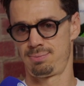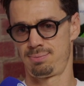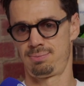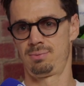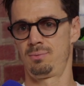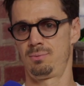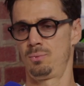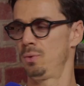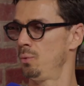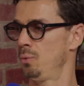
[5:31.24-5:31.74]

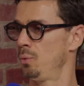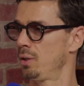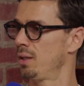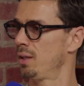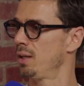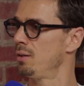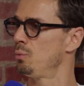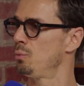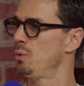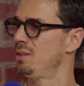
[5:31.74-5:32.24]
What
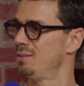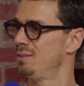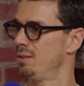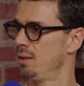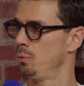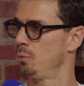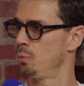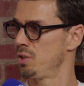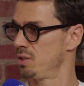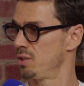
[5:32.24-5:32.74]
can we
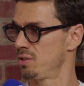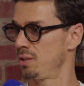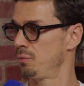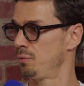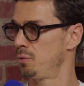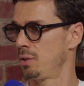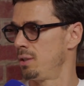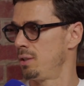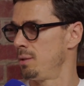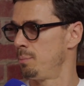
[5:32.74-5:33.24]
say? We just have
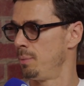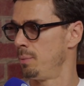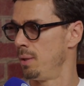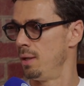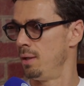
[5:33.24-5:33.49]
to keep,